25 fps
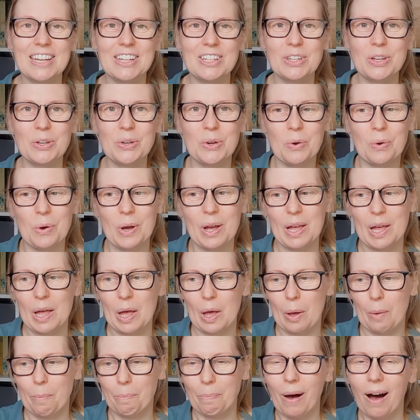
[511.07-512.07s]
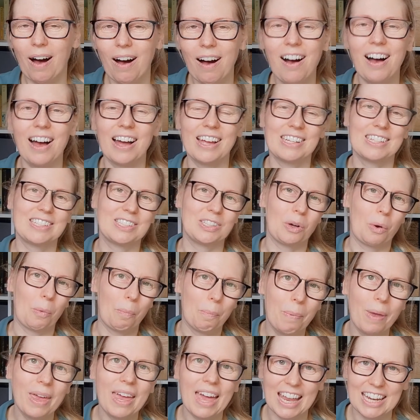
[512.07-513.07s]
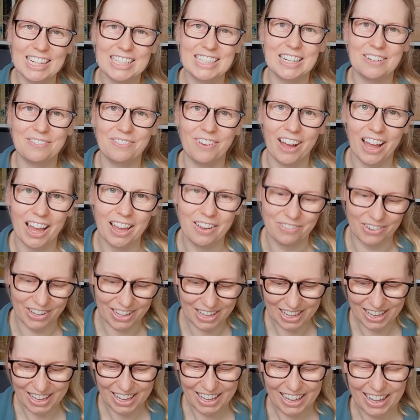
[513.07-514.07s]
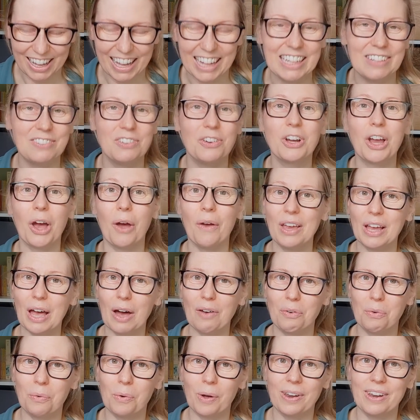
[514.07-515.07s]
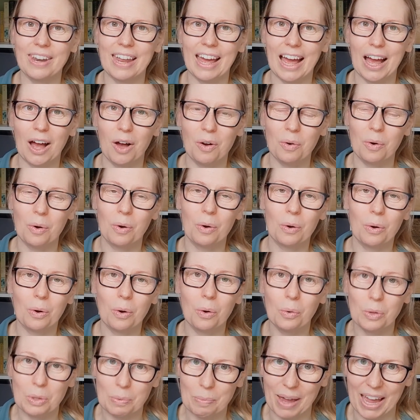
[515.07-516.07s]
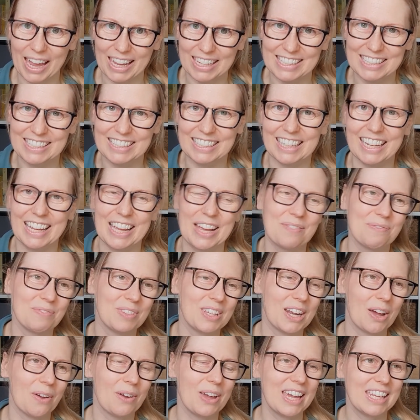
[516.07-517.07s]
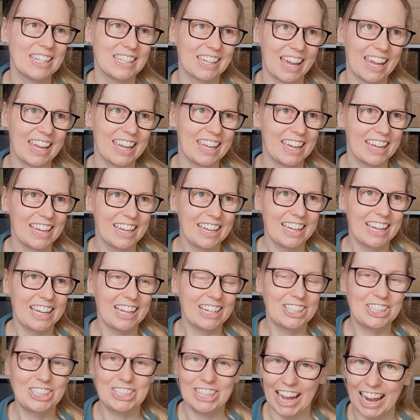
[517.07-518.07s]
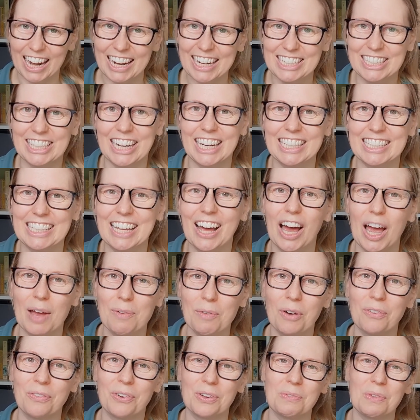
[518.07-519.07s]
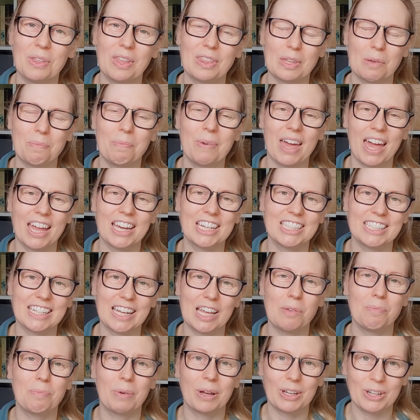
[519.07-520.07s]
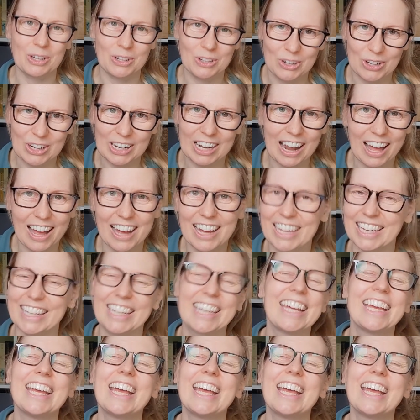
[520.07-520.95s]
you pass your PhD VIVA, and if you're going up for one now, all the best. You know, is a challenging time often within the PhD, but good luck.